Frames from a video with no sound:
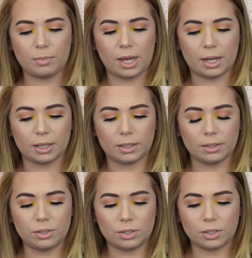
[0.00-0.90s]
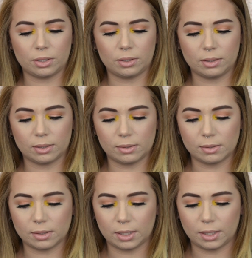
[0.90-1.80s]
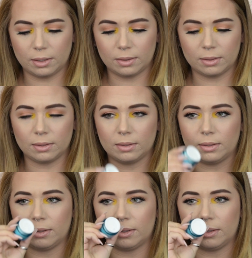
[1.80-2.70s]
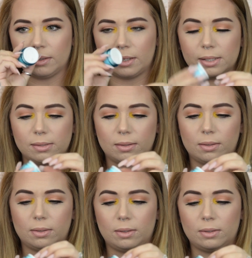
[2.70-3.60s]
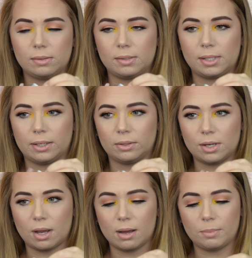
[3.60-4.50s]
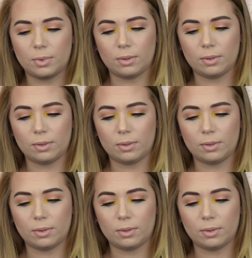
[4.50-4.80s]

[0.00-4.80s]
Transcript: package. Let's see. Nice little seal top.